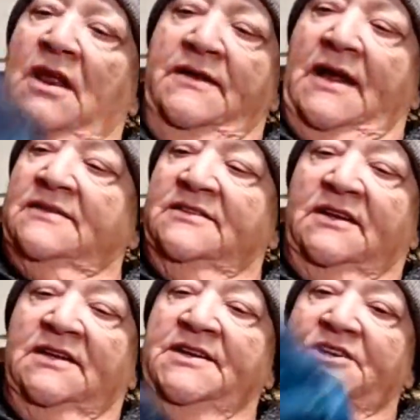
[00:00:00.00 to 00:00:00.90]
in
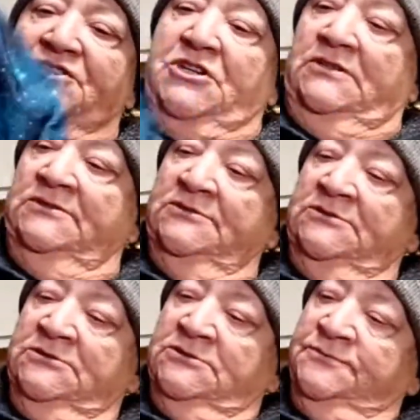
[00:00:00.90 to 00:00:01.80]
excellent condition.
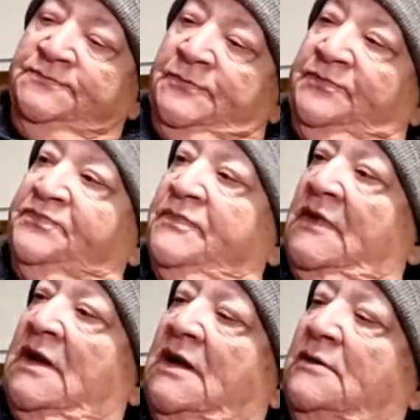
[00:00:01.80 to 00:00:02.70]

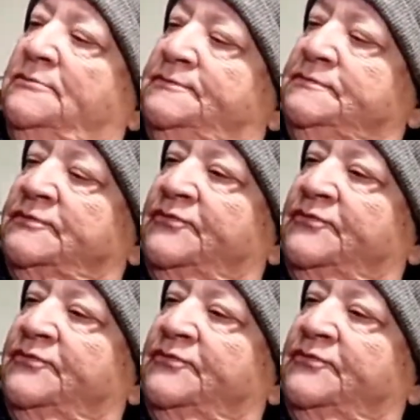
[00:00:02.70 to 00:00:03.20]
Um,